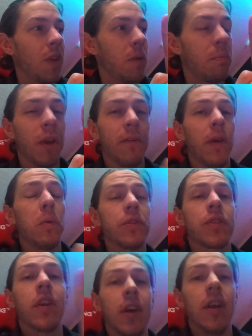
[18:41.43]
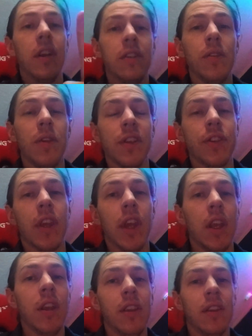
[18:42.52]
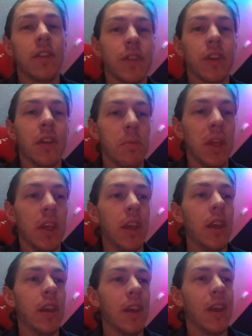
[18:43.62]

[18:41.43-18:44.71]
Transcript: But if I was going to do this again, it's going to be